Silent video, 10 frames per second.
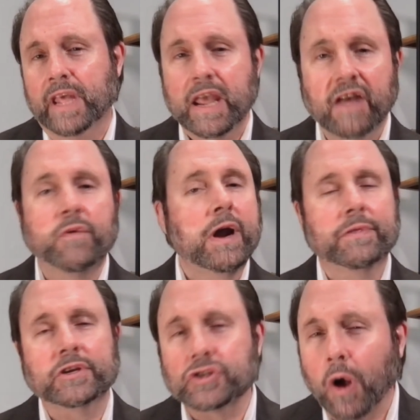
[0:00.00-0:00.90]
If we are
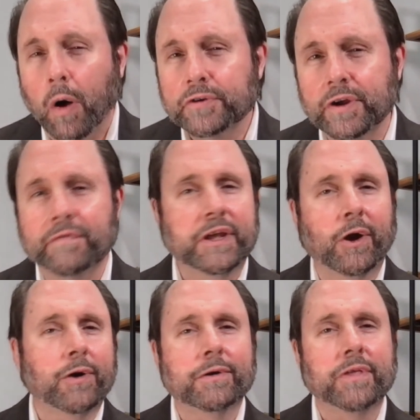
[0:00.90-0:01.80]
the salt of the
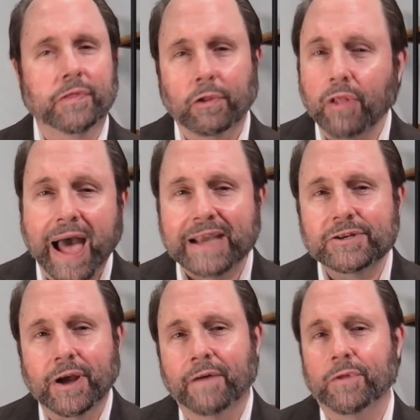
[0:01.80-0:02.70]
earth and the light
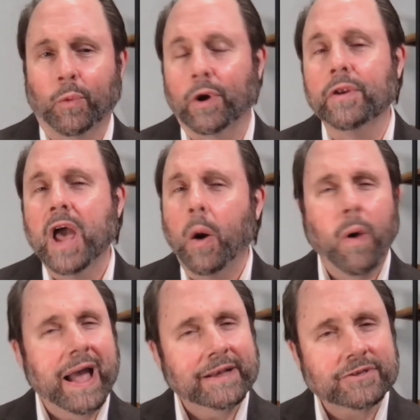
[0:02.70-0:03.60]
of the world,
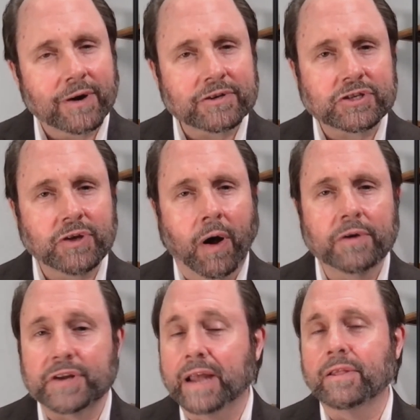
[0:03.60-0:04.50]
why is our
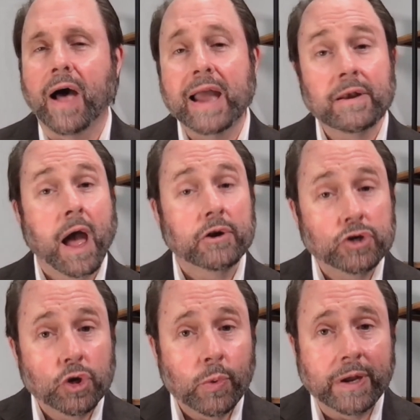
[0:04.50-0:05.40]
salt and light not
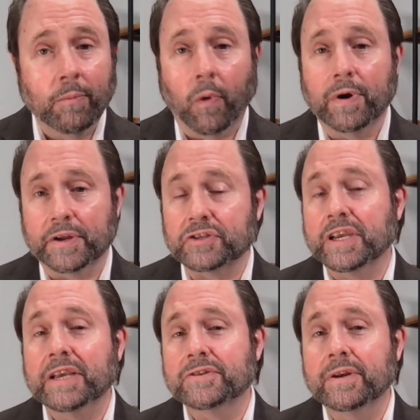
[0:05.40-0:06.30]
doing more to
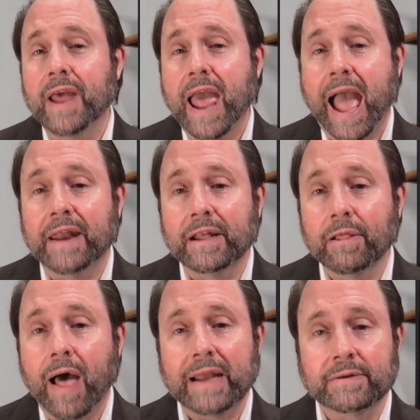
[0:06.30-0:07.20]
season and
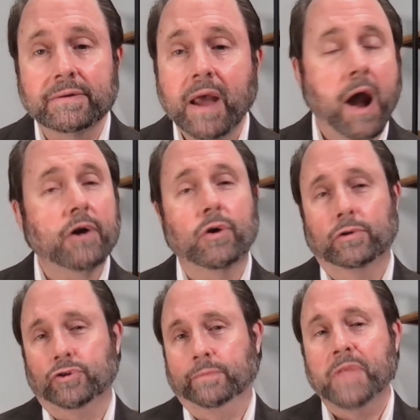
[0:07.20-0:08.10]
enlighten our
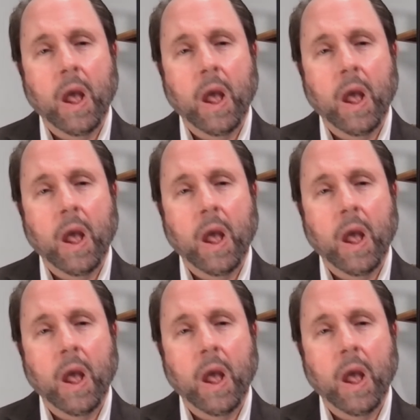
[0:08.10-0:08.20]
culture?